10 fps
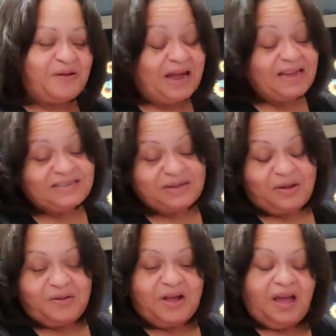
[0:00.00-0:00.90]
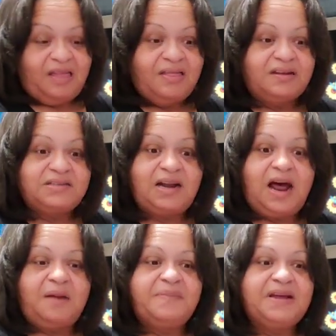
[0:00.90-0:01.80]
Okay, so there's a
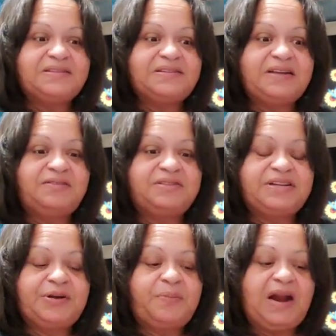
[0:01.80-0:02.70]
lot of mixed signals here,